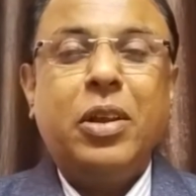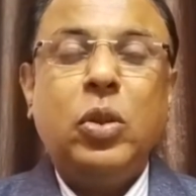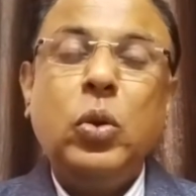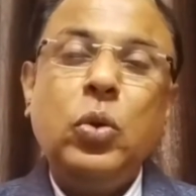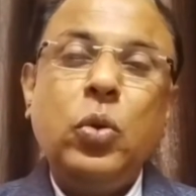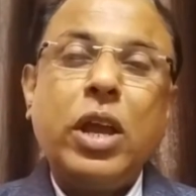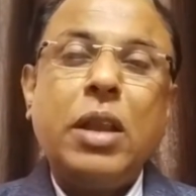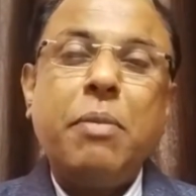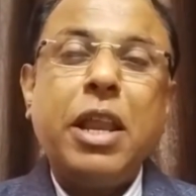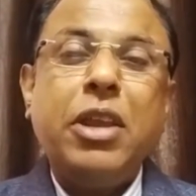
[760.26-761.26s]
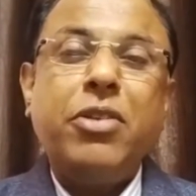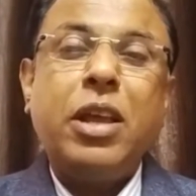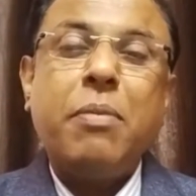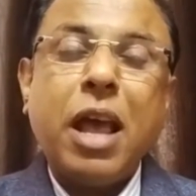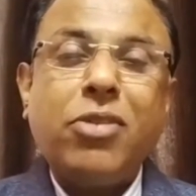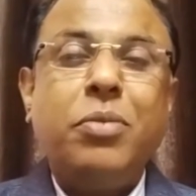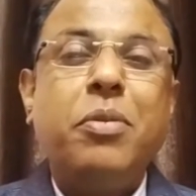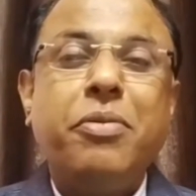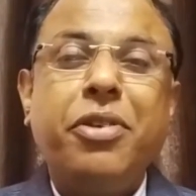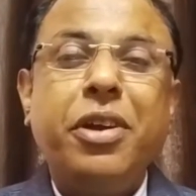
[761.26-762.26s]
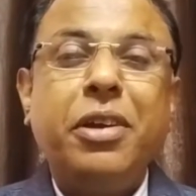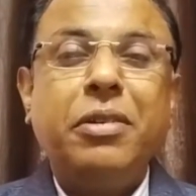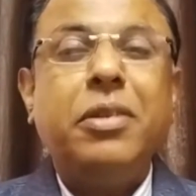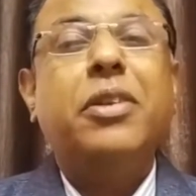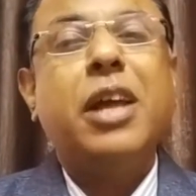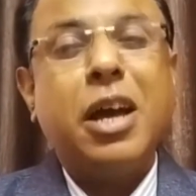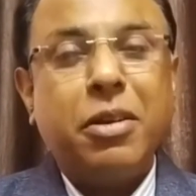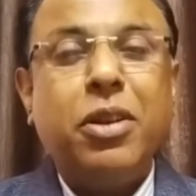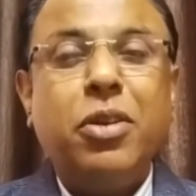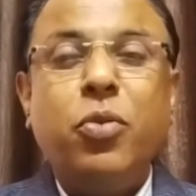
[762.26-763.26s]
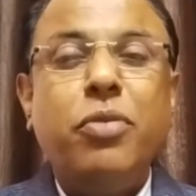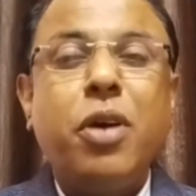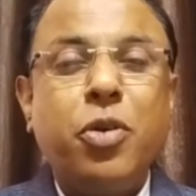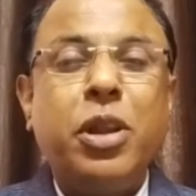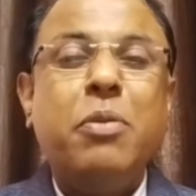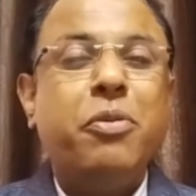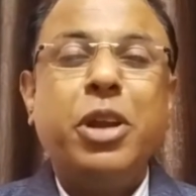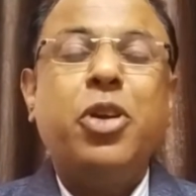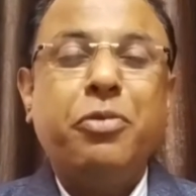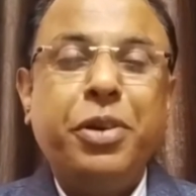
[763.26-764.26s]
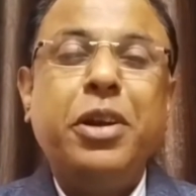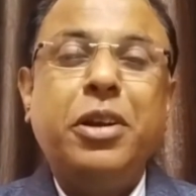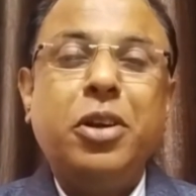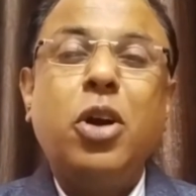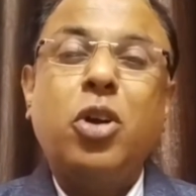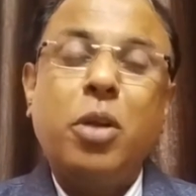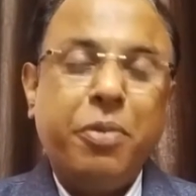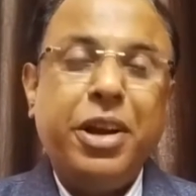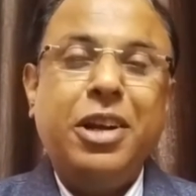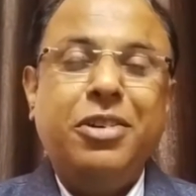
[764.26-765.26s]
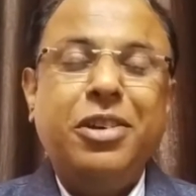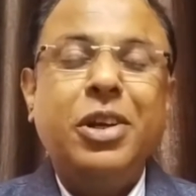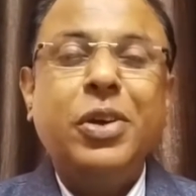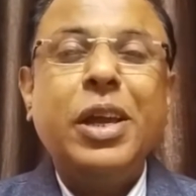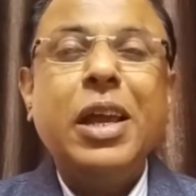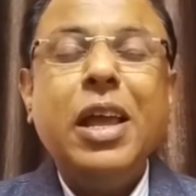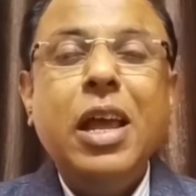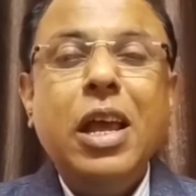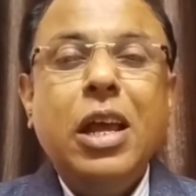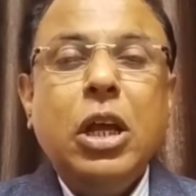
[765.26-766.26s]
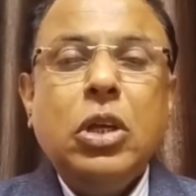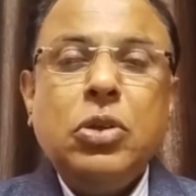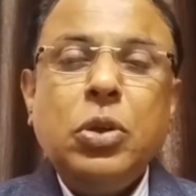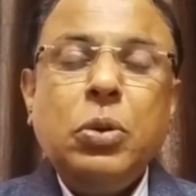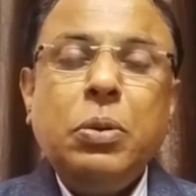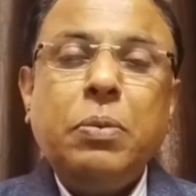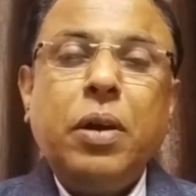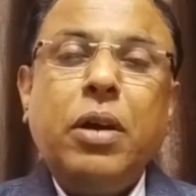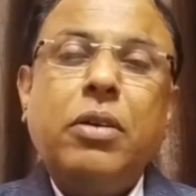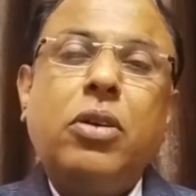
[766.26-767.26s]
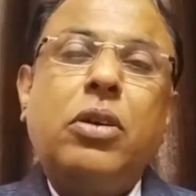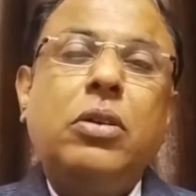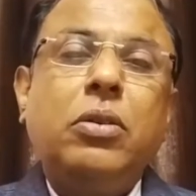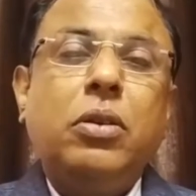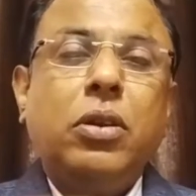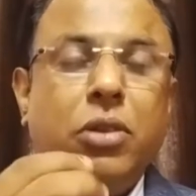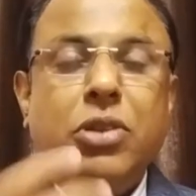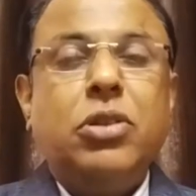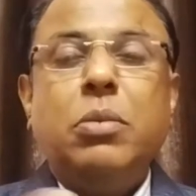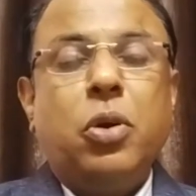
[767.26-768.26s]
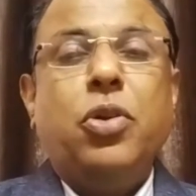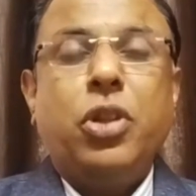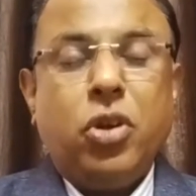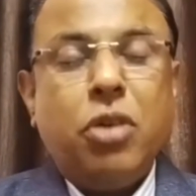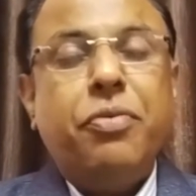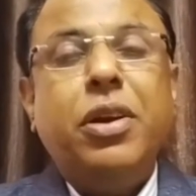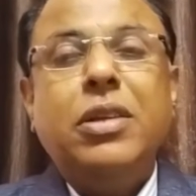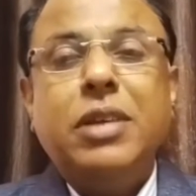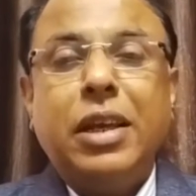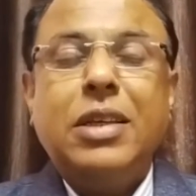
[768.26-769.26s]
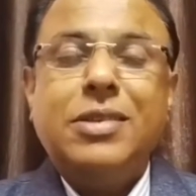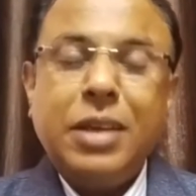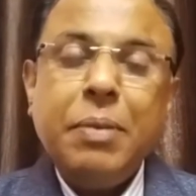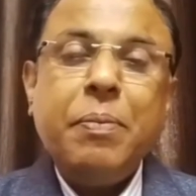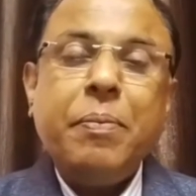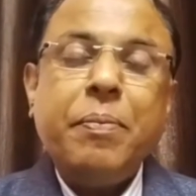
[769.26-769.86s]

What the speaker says: Those who can manage their maximum fear, we found them very confident or confident. Okay, so this is about the confidence, I can say.